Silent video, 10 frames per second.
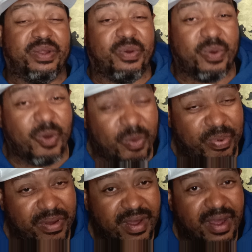I hope
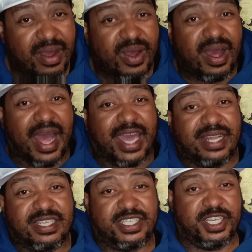I
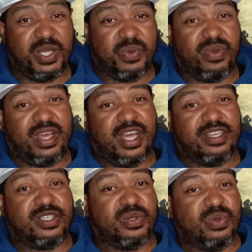get to see you again
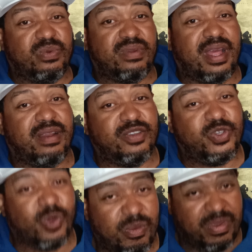soon and
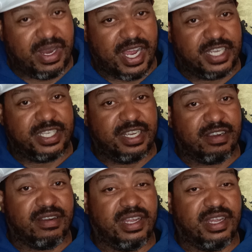join me next year.